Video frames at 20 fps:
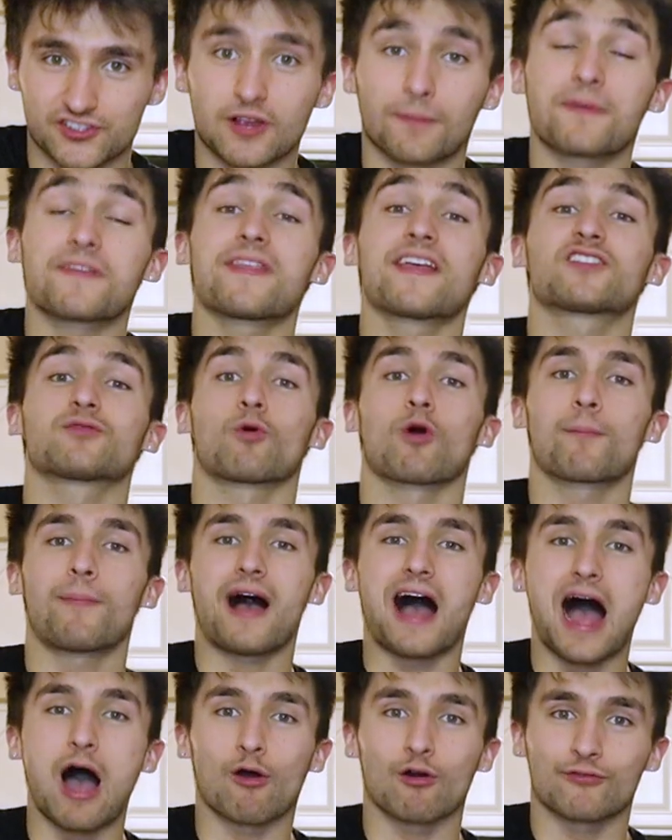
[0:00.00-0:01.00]
something that's more
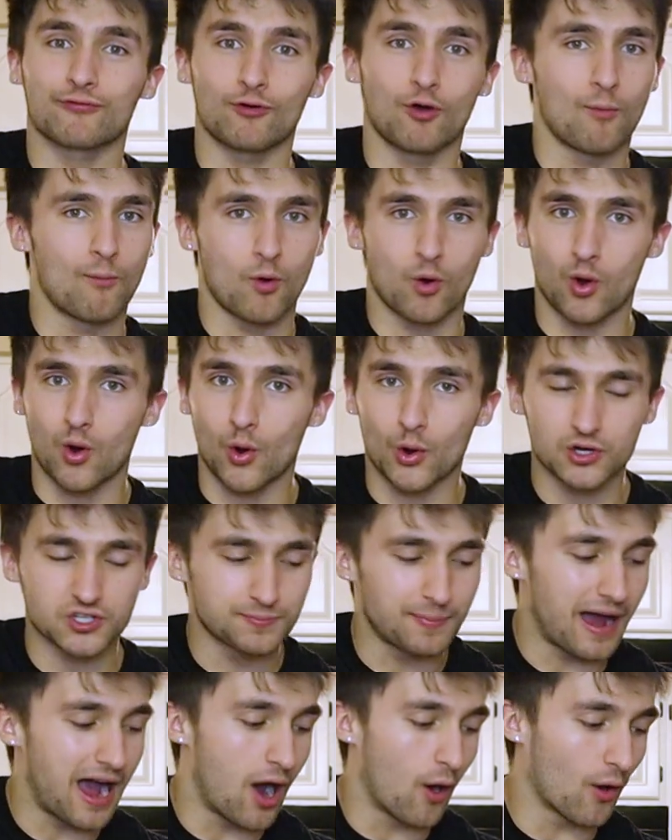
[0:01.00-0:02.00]
powerful, more
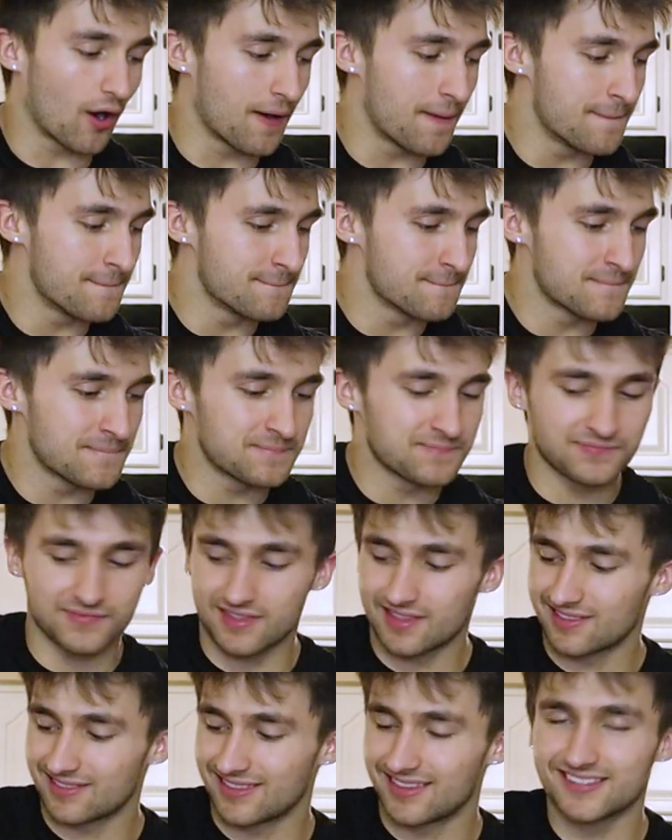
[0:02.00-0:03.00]
horsepower,
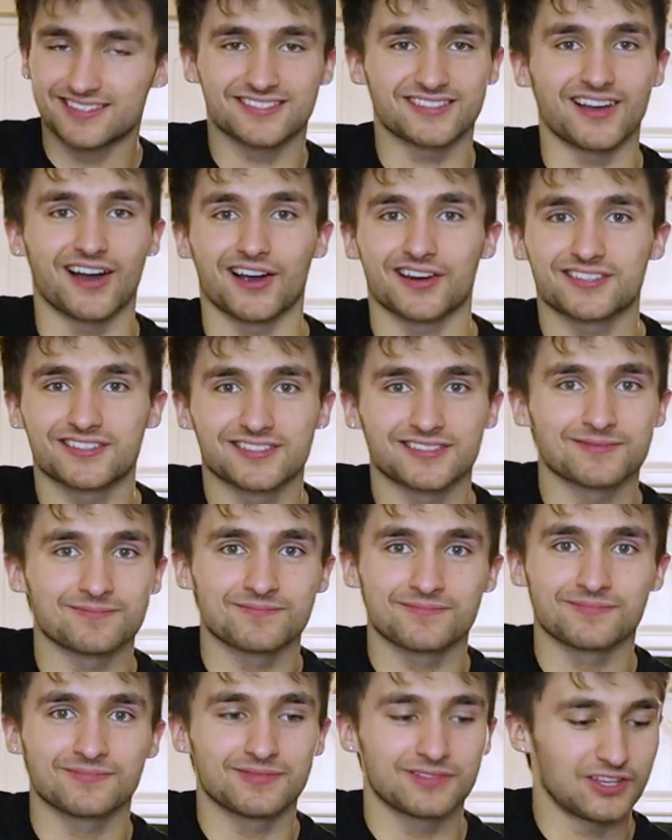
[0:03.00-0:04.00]
this sucks.
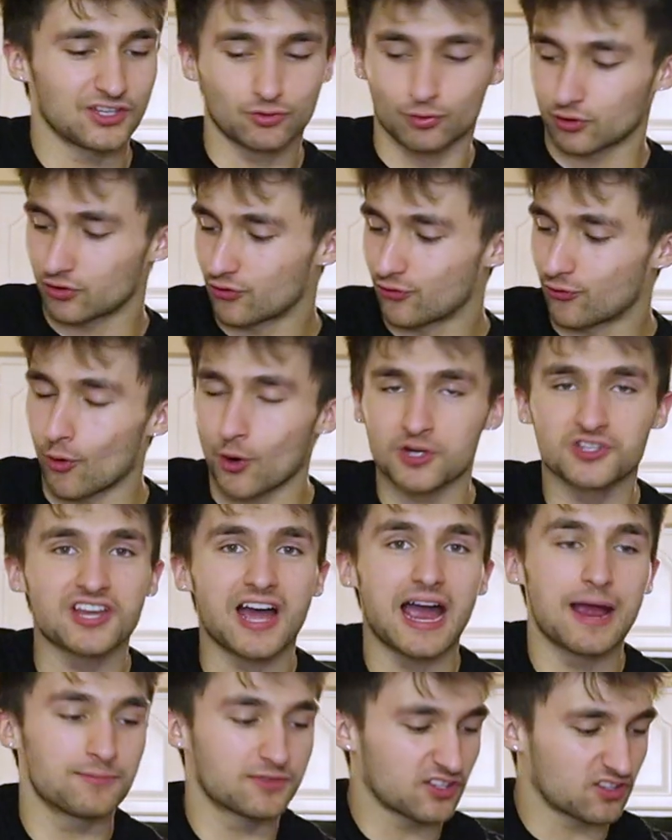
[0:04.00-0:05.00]
This was 4
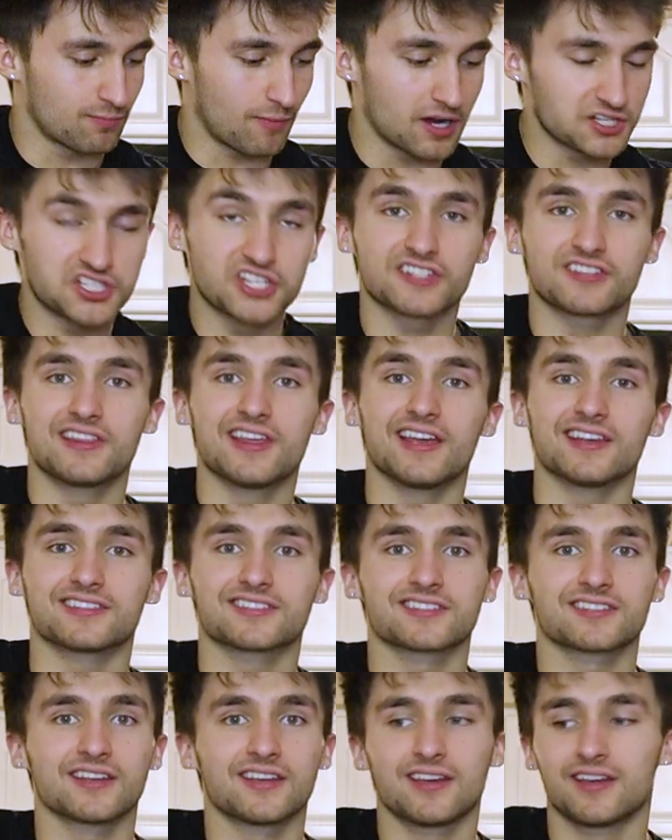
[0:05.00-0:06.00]
times as much as
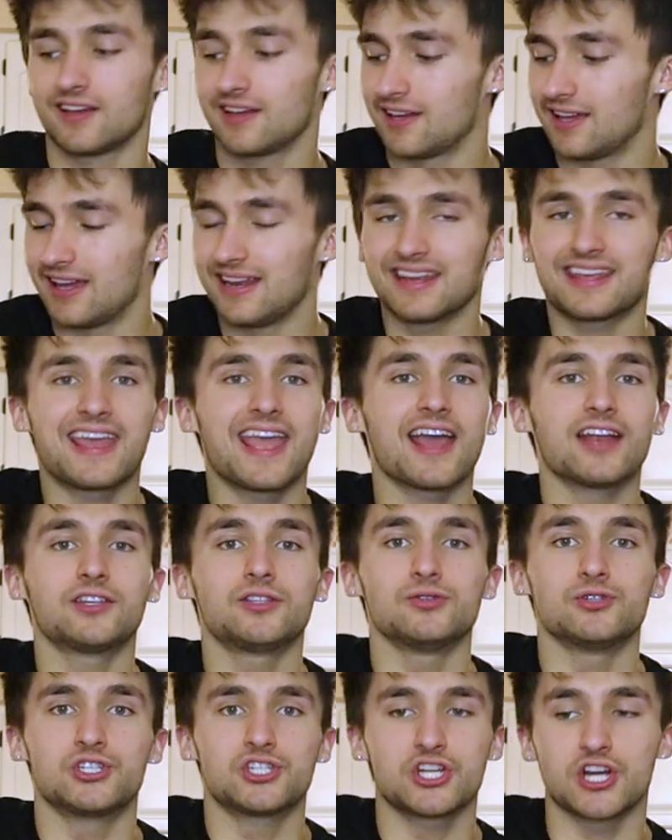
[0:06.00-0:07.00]
this, and it can't
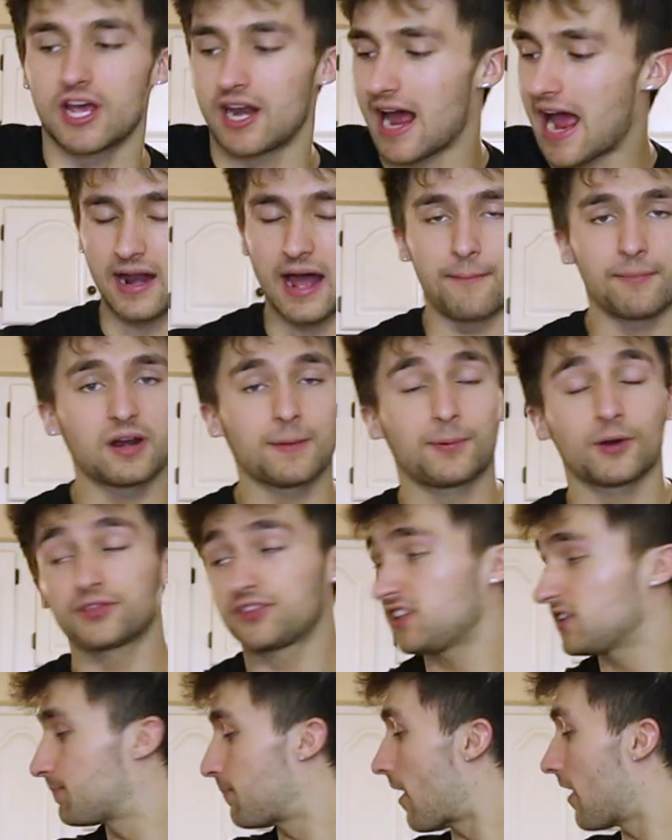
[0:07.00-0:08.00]
do shit. But I'm gonna put
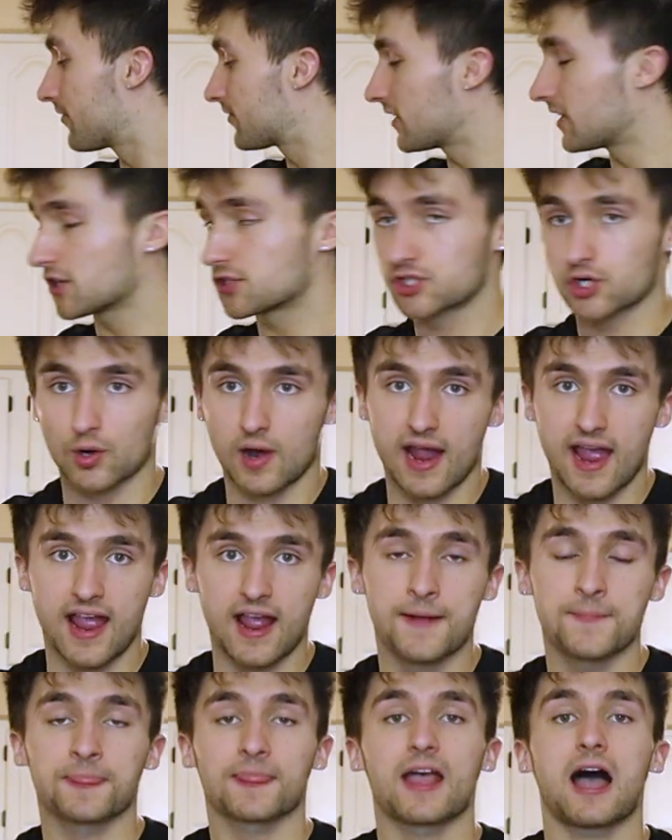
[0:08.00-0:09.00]
these puffs on a
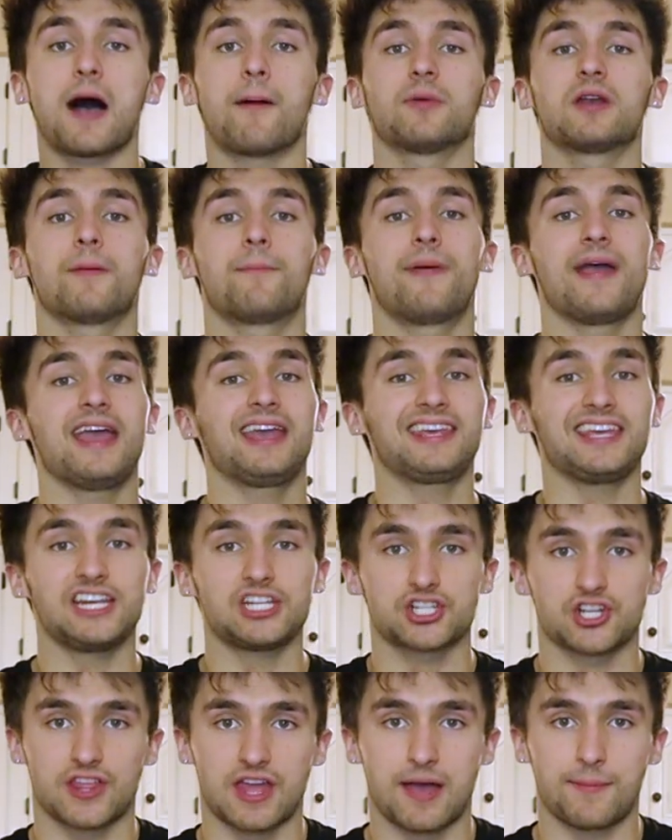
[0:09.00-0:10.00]
tray, I'm gonna bake
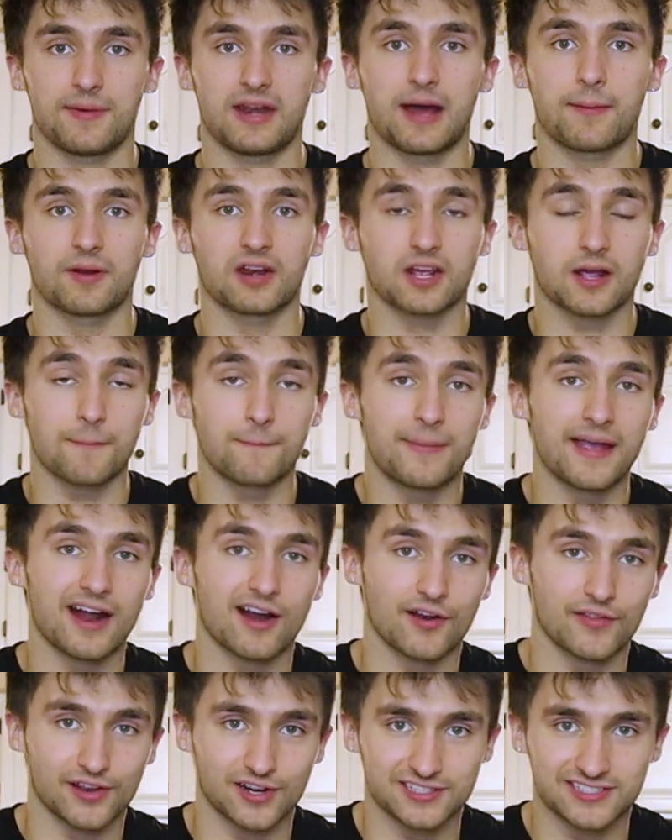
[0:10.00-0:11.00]
each of them, and I'm gonna
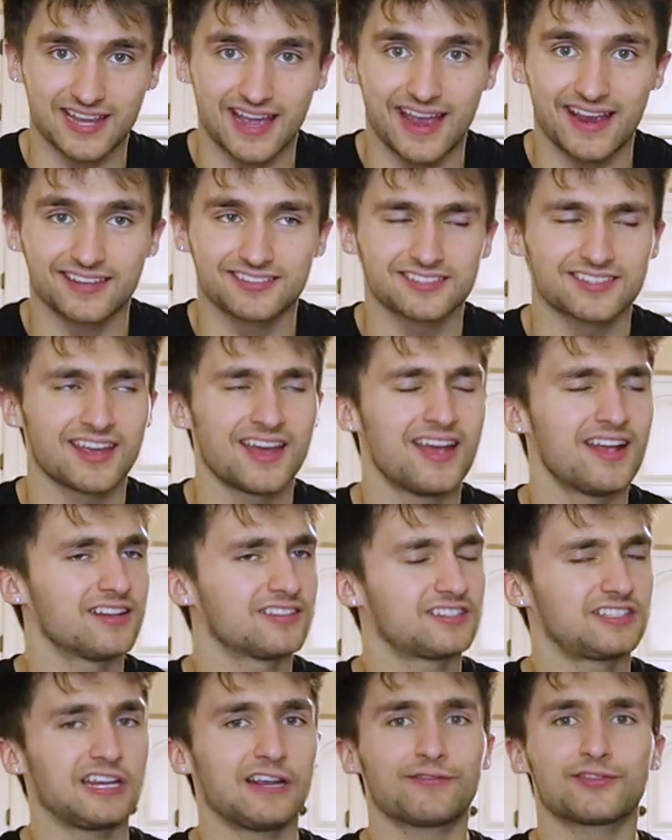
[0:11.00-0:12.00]
compare their taste,
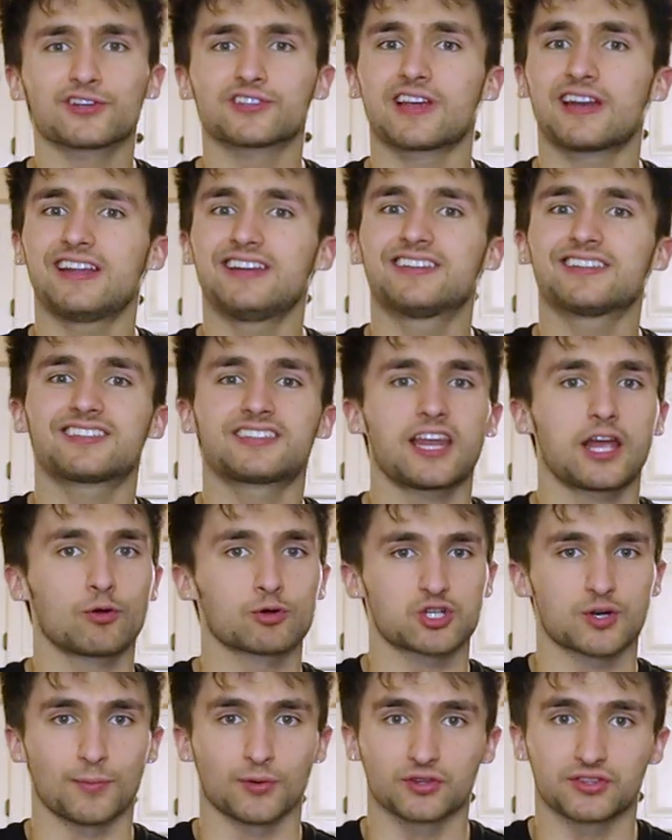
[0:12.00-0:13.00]
see if there's any
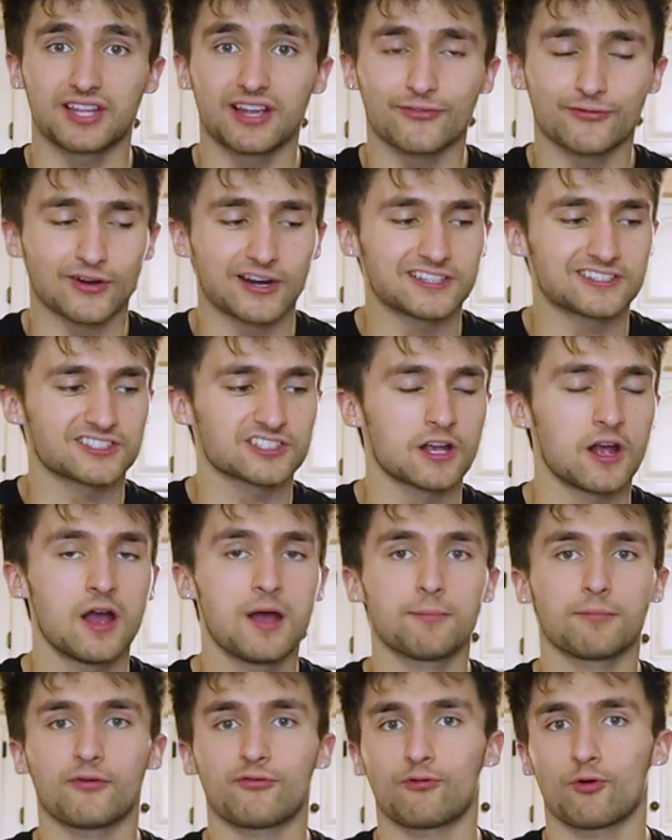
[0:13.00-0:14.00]
distinguishable difference
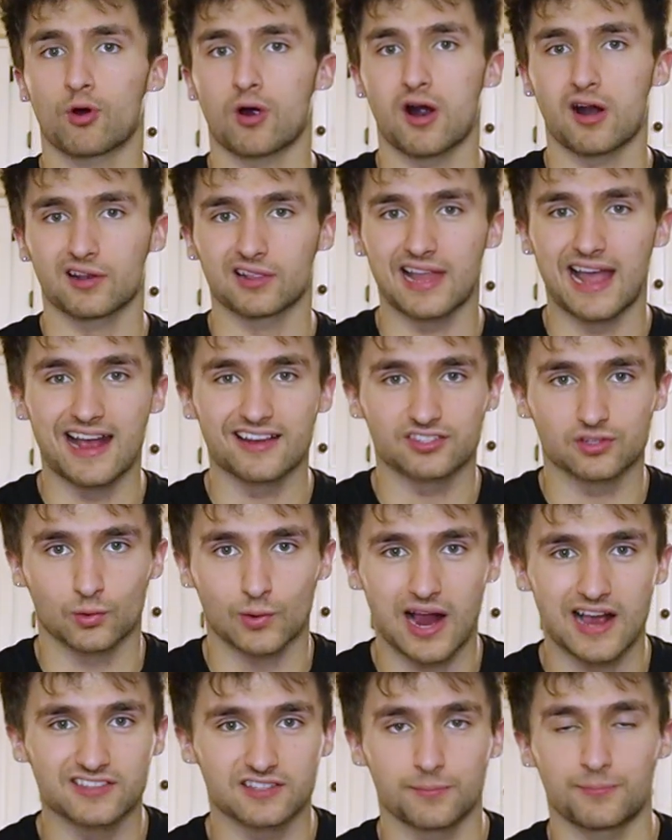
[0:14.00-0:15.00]
before our last
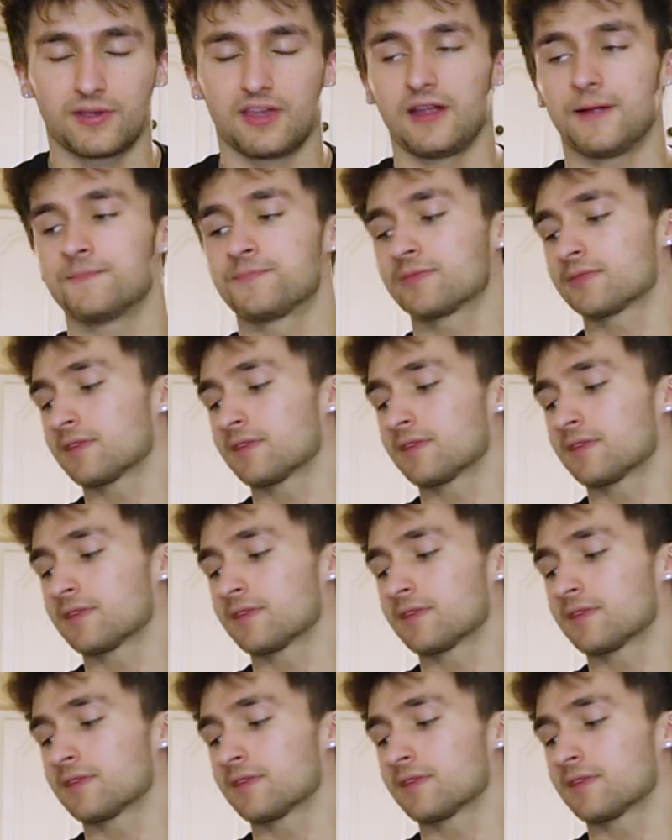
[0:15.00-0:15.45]
recipe.